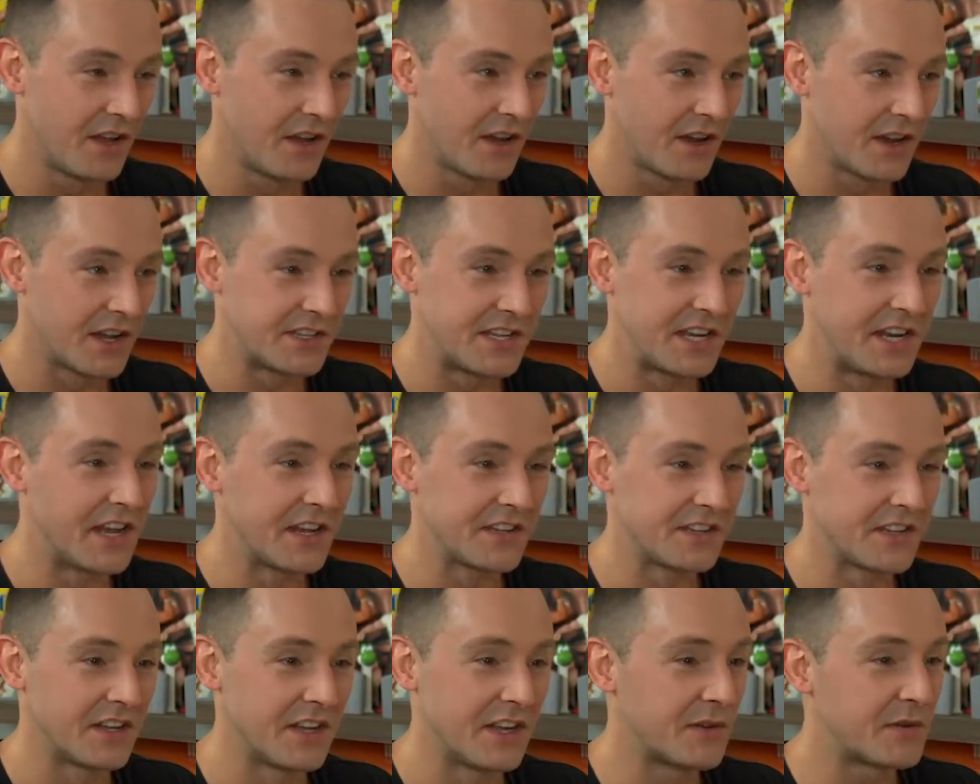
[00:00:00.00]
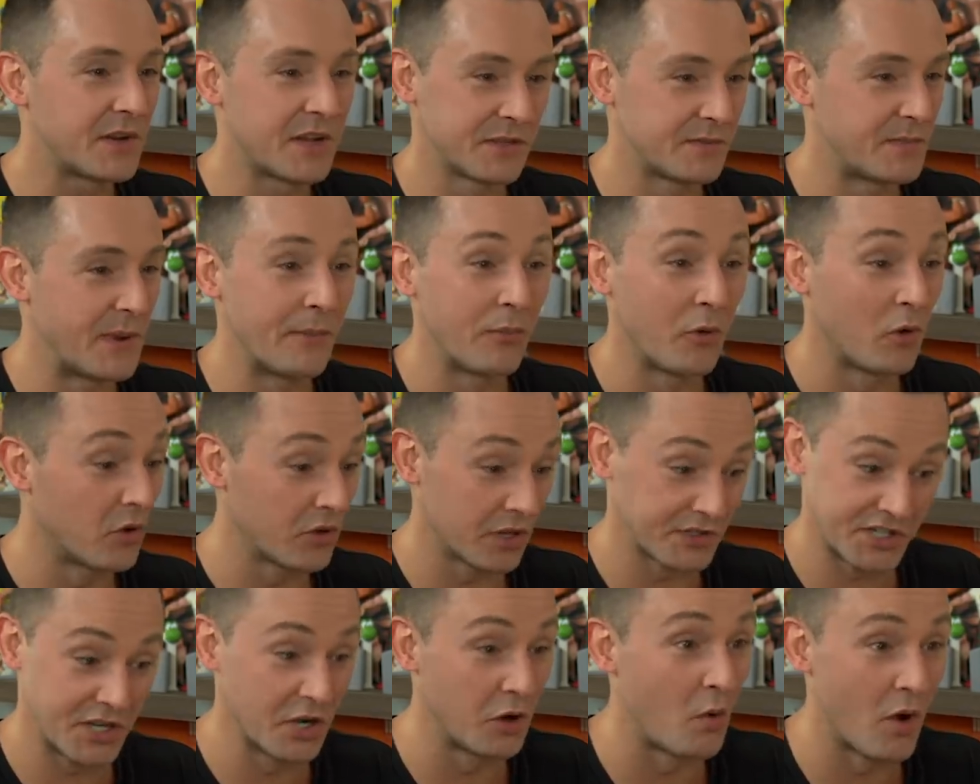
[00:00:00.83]
Because he doesn't, because like, people
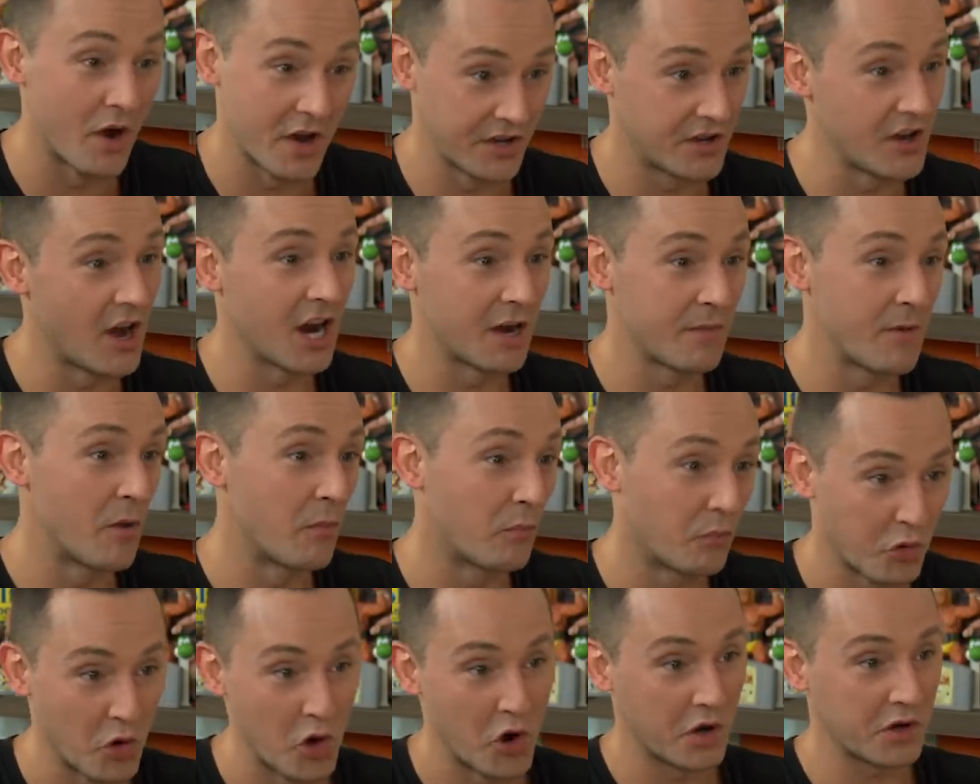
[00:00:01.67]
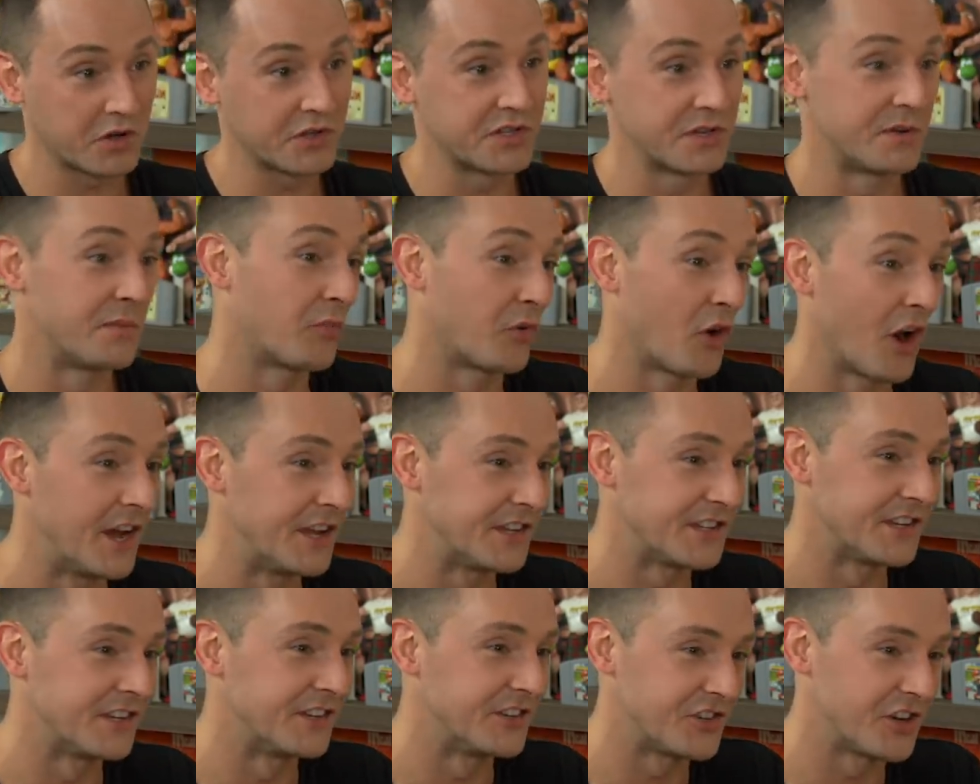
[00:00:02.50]
still want to talk about Brooks and
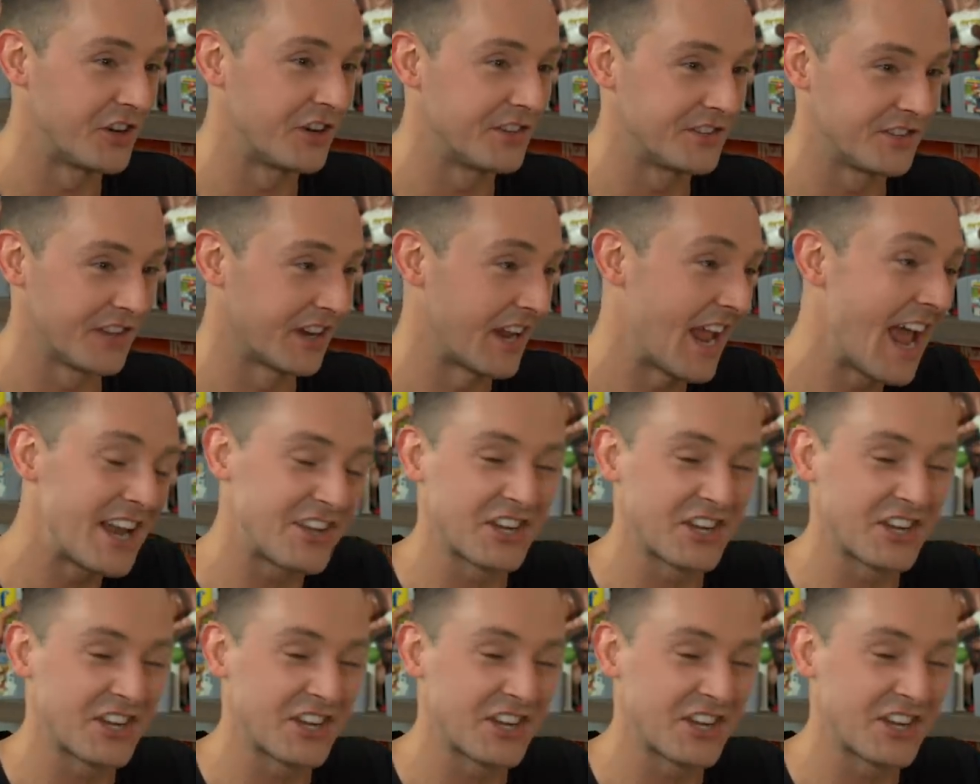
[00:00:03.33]
Bryce and it's like, yeah,